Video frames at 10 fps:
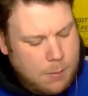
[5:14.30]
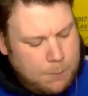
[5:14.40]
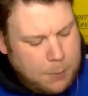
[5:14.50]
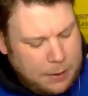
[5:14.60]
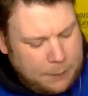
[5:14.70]

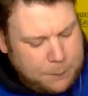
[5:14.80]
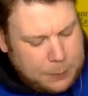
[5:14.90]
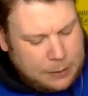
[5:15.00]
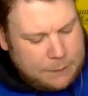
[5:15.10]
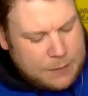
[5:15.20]
But I
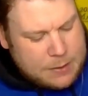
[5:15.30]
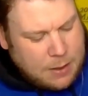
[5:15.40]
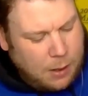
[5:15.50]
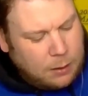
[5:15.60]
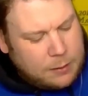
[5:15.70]
believe this
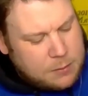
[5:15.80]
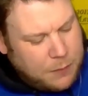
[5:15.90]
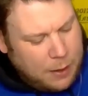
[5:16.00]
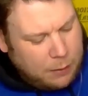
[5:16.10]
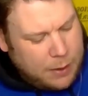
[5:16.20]
card is
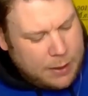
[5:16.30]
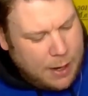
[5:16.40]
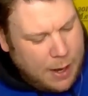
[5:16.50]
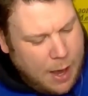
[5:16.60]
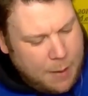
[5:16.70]
very
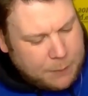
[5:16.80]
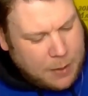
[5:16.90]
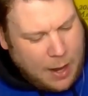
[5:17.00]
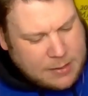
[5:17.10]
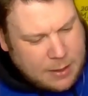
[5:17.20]
um,
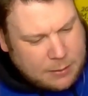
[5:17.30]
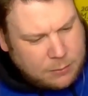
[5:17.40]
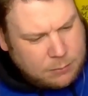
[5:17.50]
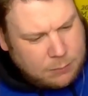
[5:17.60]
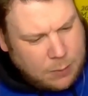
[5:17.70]
guys that
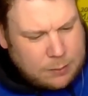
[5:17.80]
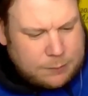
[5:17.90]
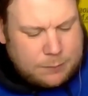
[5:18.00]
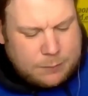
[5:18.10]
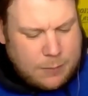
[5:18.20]
well,
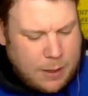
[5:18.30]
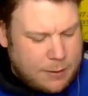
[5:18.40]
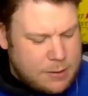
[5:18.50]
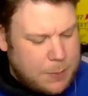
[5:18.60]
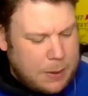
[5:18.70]

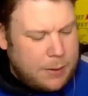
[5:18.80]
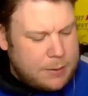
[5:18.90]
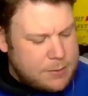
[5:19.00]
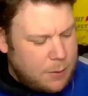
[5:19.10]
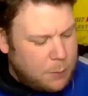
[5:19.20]

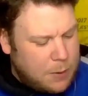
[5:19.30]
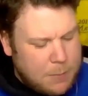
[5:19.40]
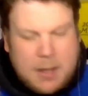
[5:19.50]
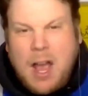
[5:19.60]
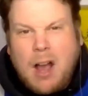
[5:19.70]
inexperienced don't win.
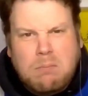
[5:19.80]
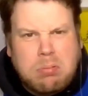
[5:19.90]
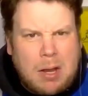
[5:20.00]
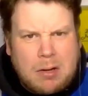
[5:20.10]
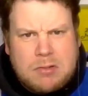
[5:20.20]
My, young
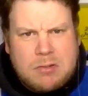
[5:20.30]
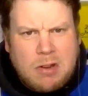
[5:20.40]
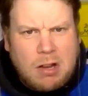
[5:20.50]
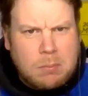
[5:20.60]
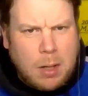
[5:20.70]
players,
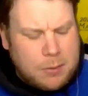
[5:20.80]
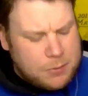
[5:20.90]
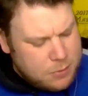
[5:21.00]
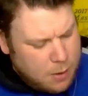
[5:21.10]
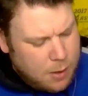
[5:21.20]
young
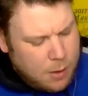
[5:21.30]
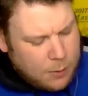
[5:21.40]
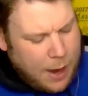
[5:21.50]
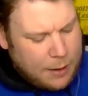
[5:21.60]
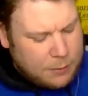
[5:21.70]
players.
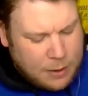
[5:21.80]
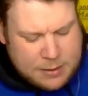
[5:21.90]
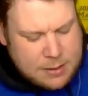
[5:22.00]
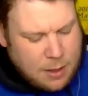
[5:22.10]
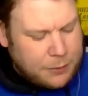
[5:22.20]
Okay,
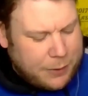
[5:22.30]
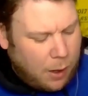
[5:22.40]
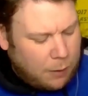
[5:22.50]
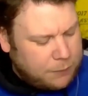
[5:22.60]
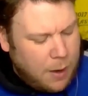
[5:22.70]
let's start it
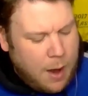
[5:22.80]
off.